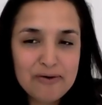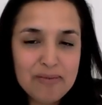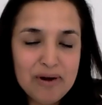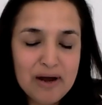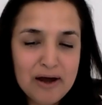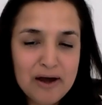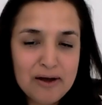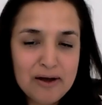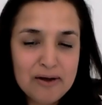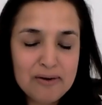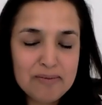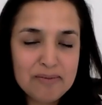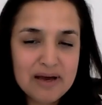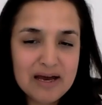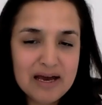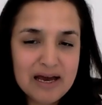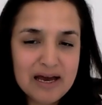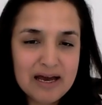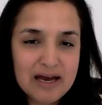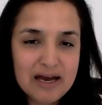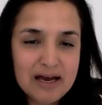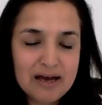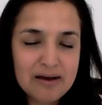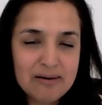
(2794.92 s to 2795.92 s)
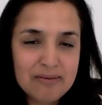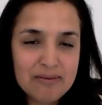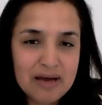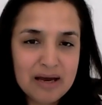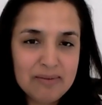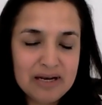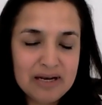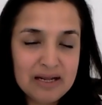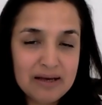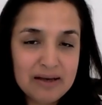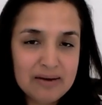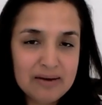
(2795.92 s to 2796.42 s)
from home.
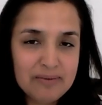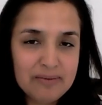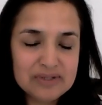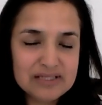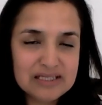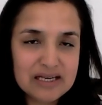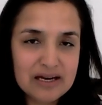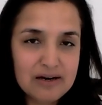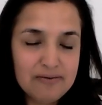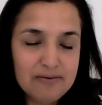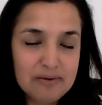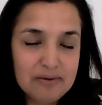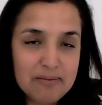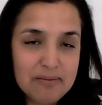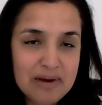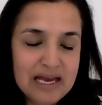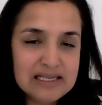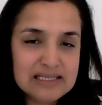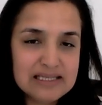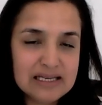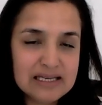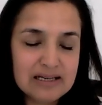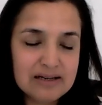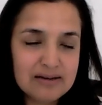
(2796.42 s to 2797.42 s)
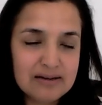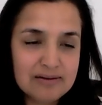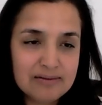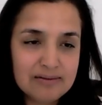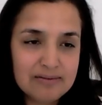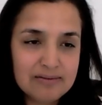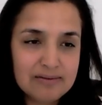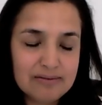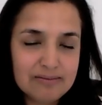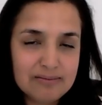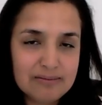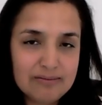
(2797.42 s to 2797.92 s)
I mean, it was kind of
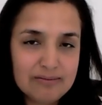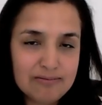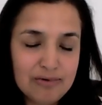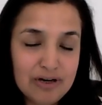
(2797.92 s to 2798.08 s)
amazing,